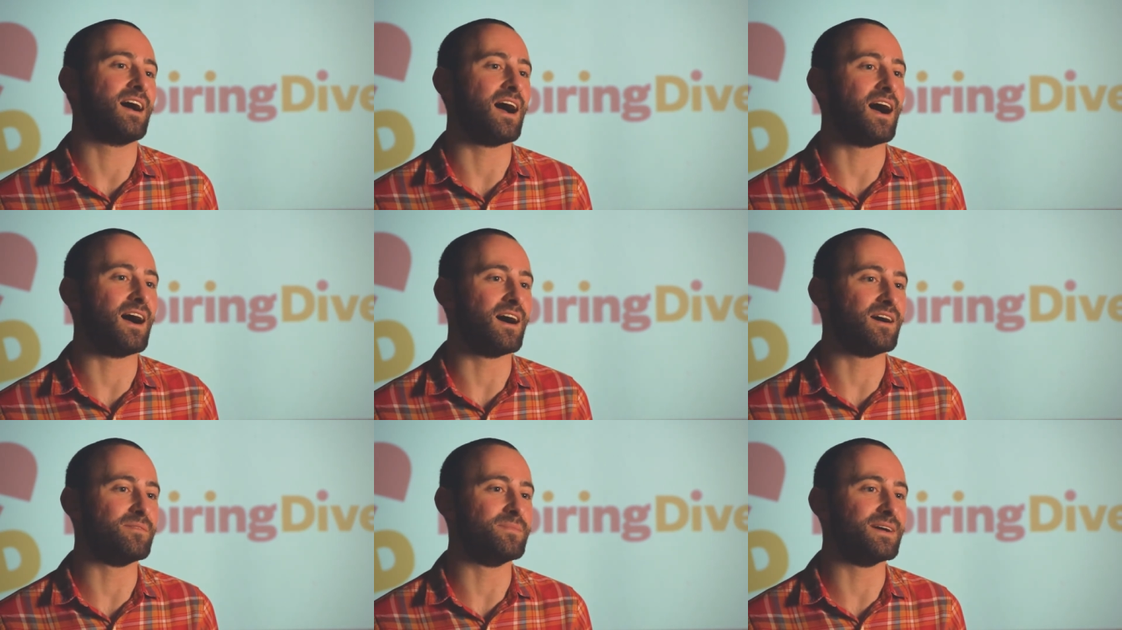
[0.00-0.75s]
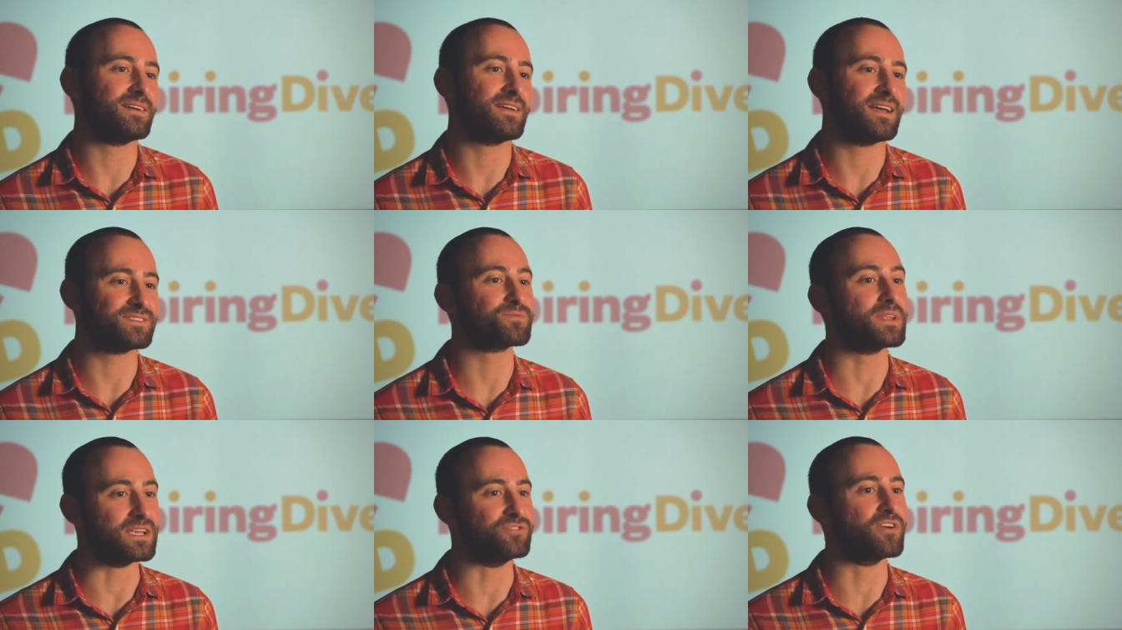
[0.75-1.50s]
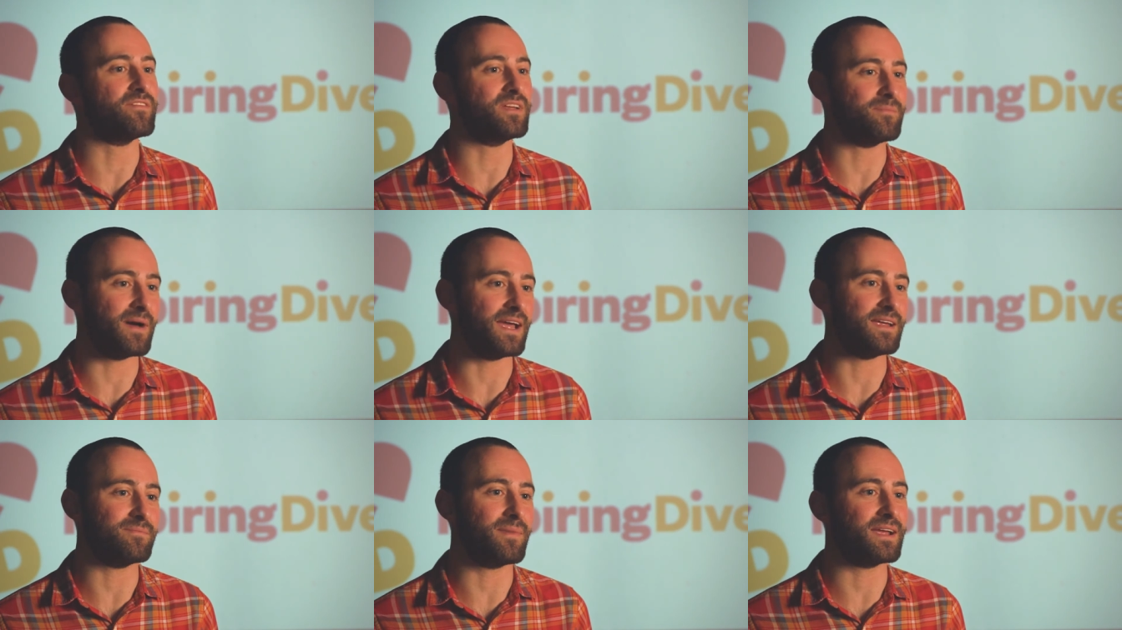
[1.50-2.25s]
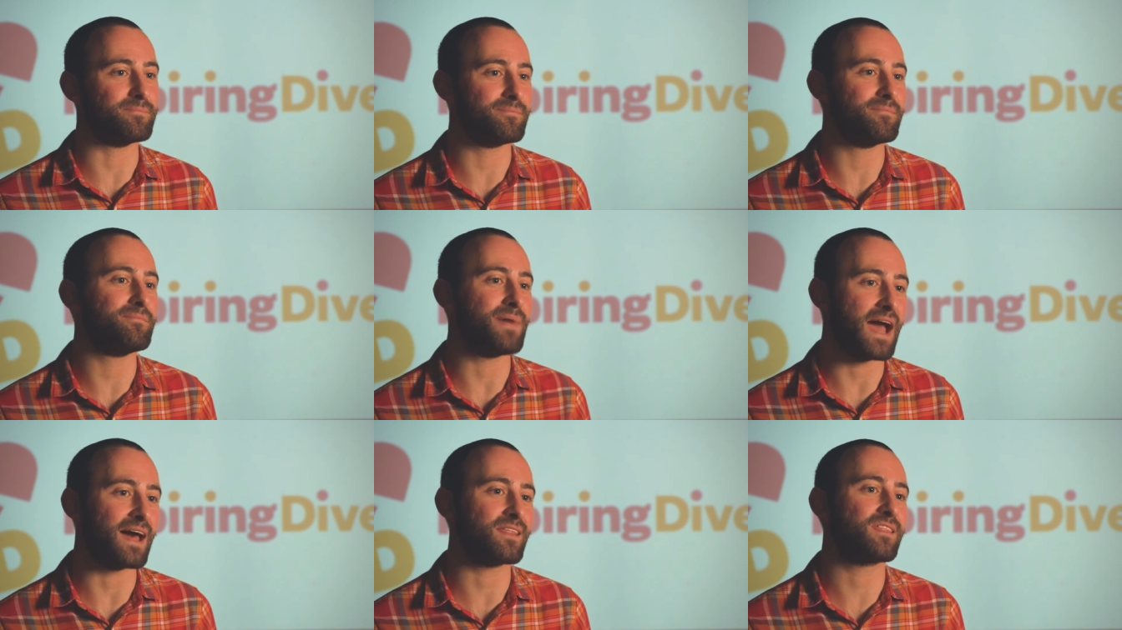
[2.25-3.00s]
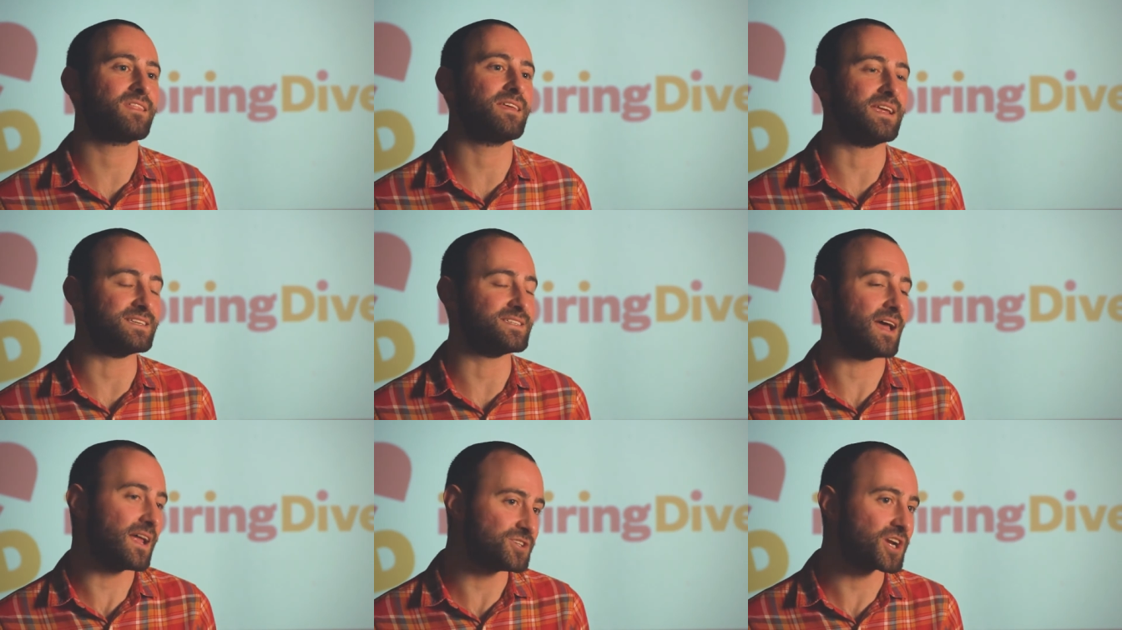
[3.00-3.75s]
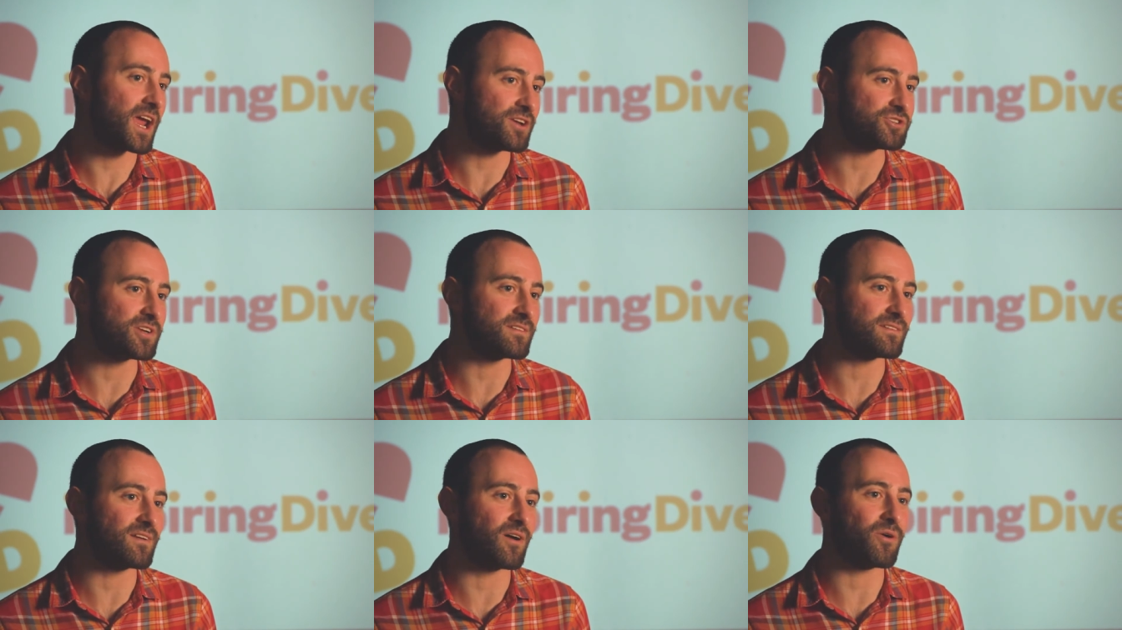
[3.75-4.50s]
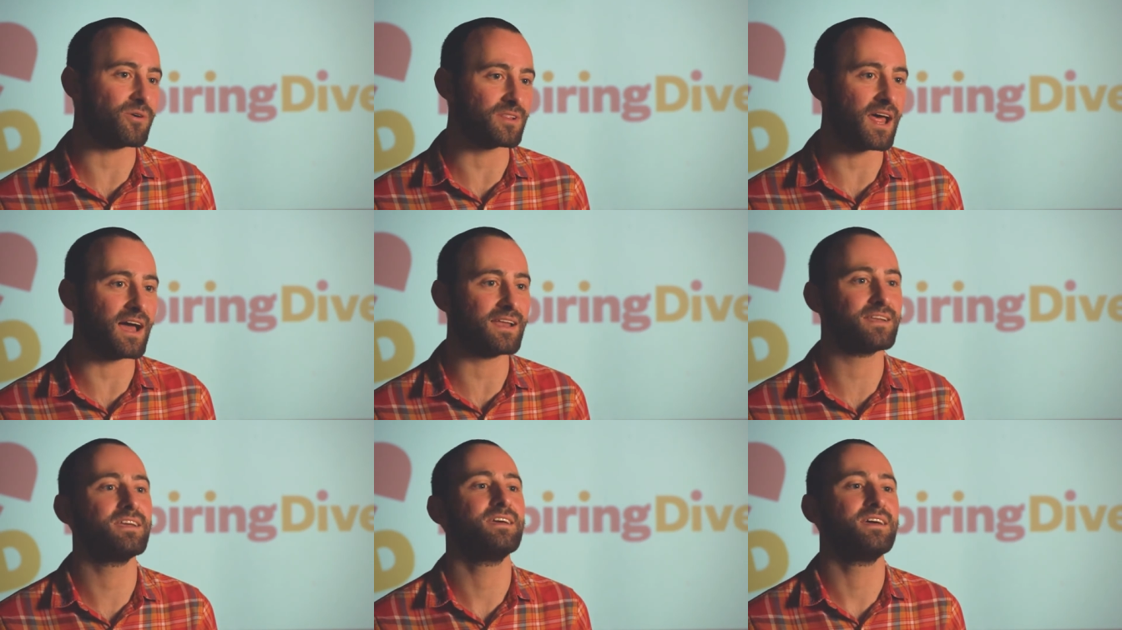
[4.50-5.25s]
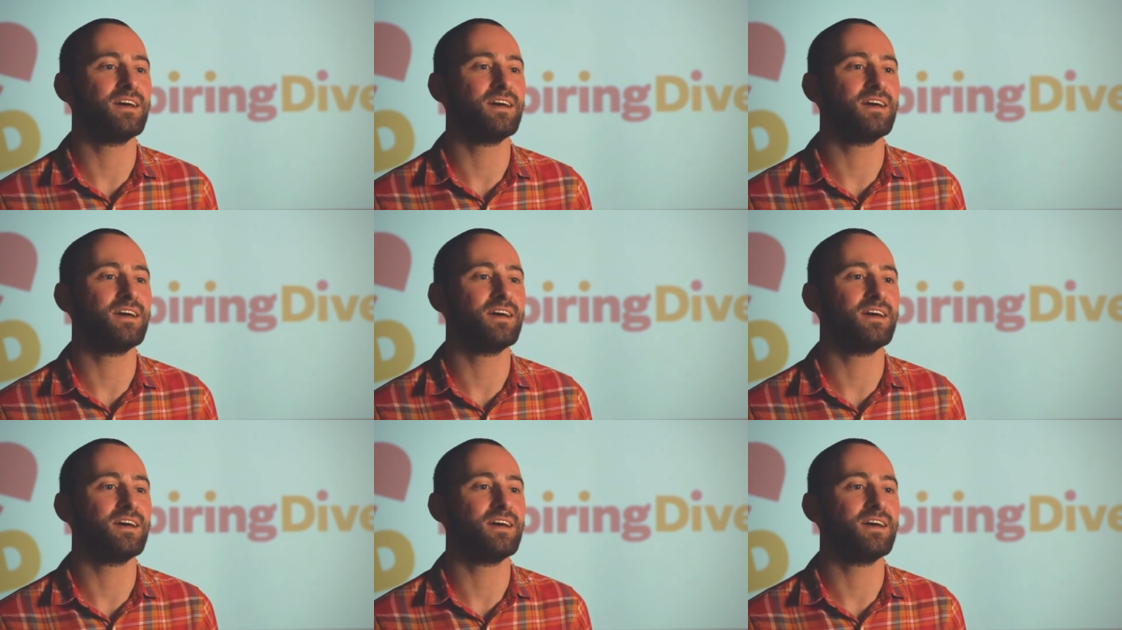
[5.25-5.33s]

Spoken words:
has really driven my path into education a whole lot.